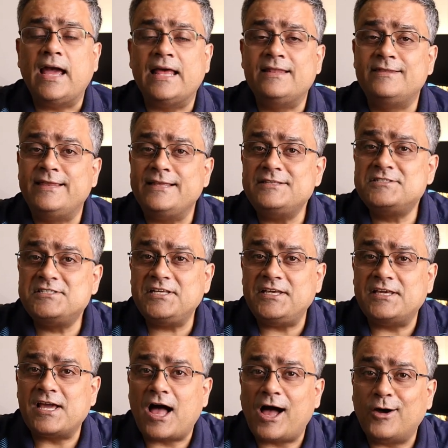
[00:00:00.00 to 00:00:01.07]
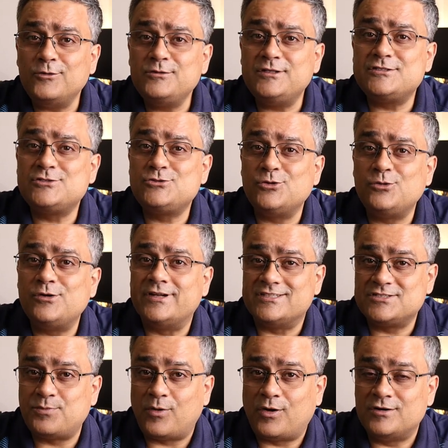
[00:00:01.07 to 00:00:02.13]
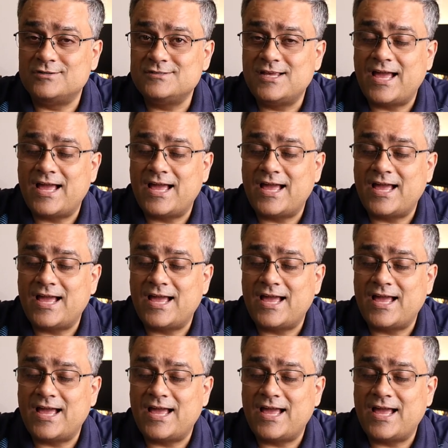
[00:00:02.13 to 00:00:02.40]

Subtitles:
and then see how this tool responds.